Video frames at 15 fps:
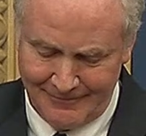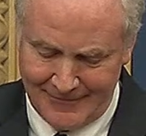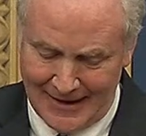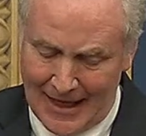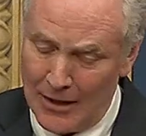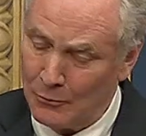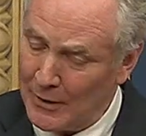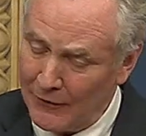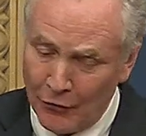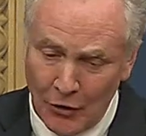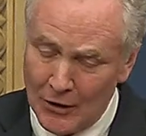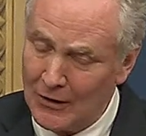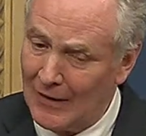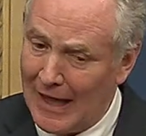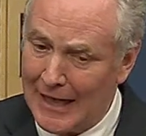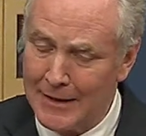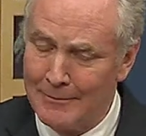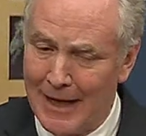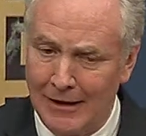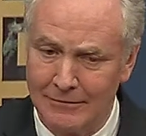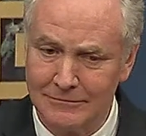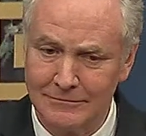And we've heard a lot
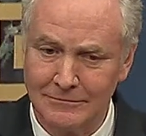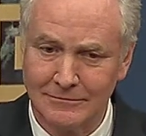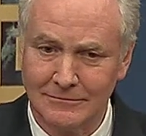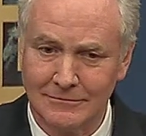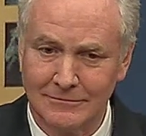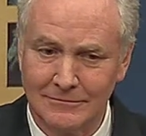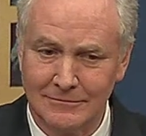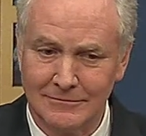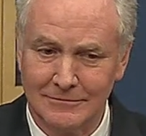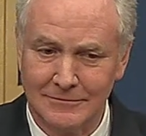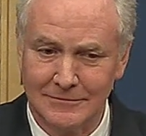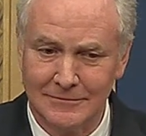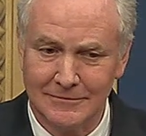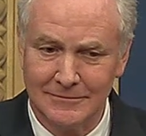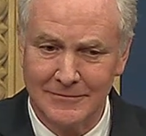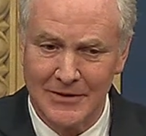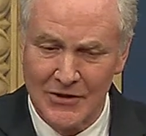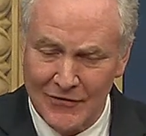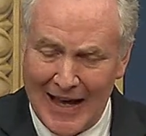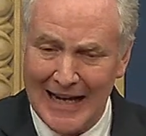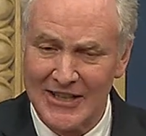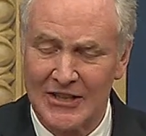about this
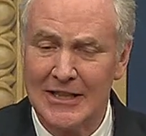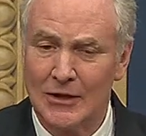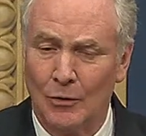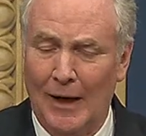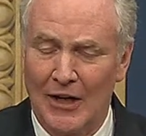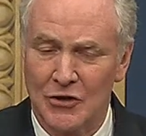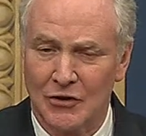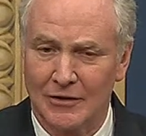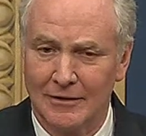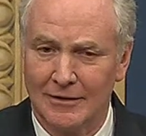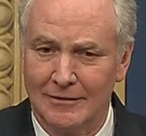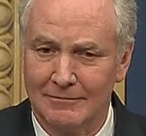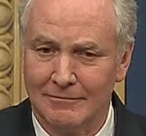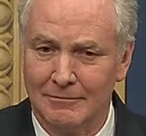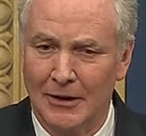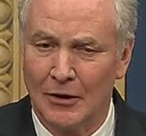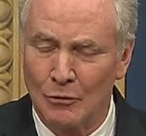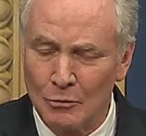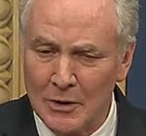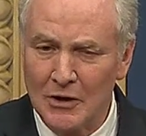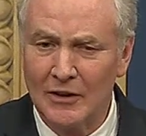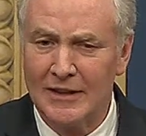vaccine question, but it
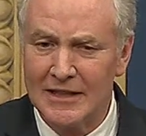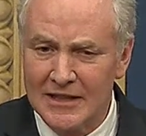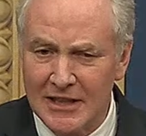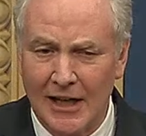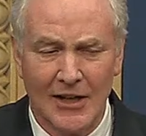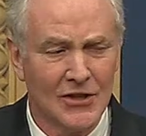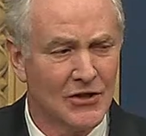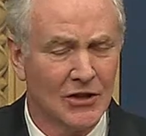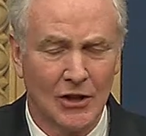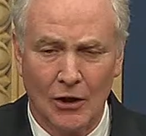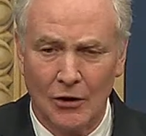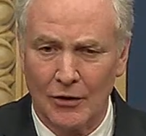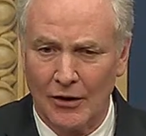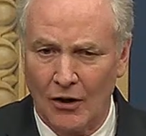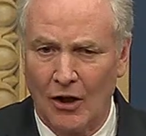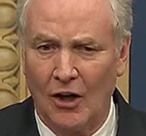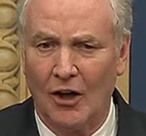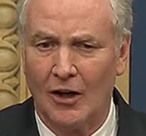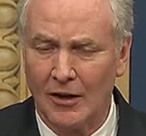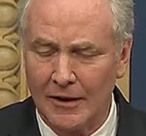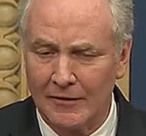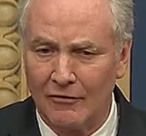really does go to the
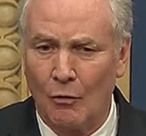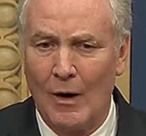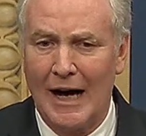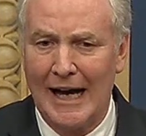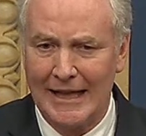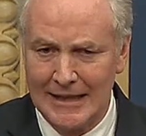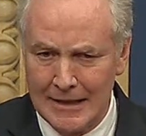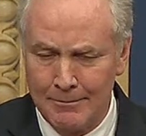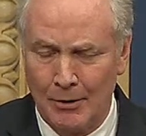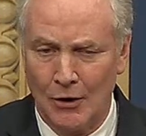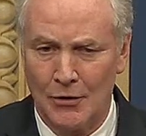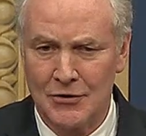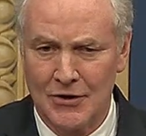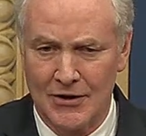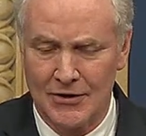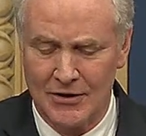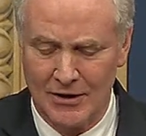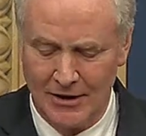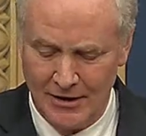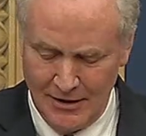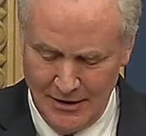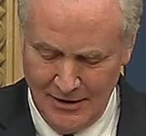heart of why he poses
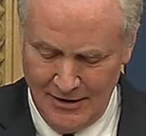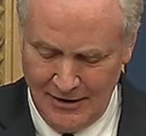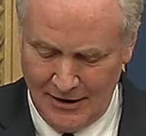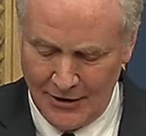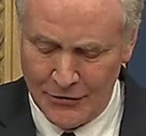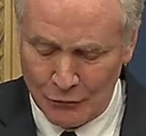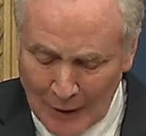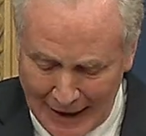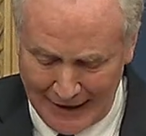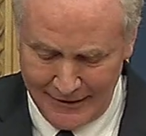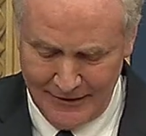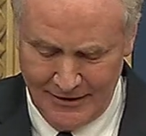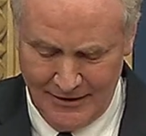a threat